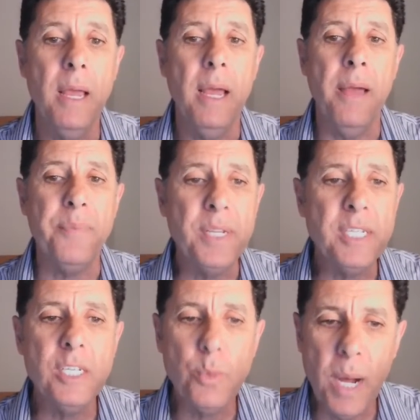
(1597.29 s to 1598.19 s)
And this
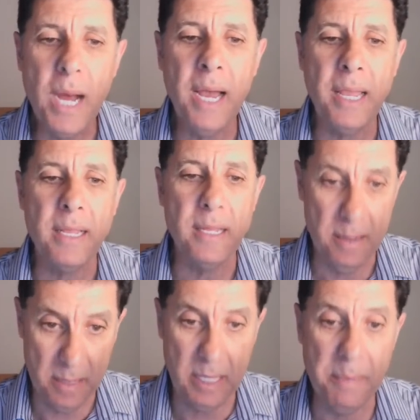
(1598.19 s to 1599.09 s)
is why
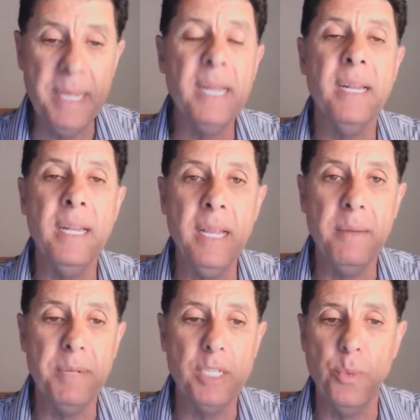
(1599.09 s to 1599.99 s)
the meeting here
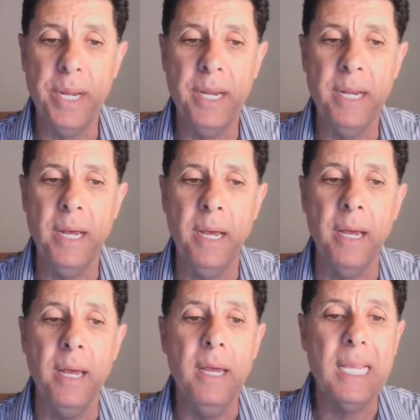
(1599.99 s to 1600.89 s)
between
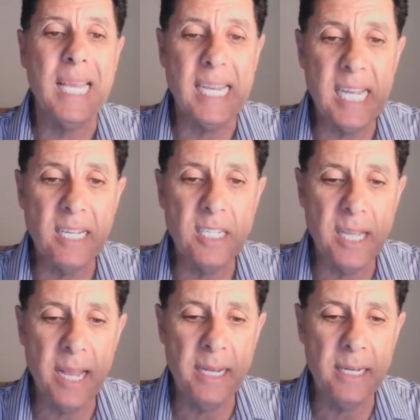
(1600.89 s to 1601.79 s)

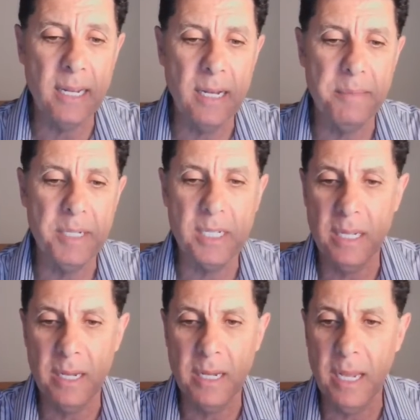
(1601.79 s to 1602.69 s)
Kazakhstan, and let me
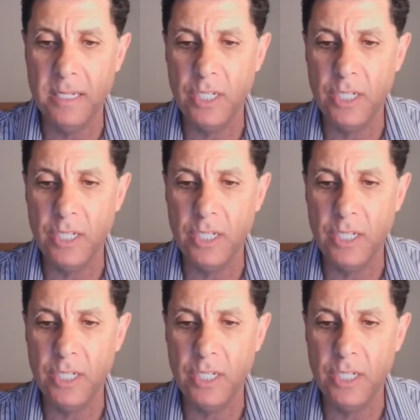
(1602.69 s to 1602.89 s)
see again,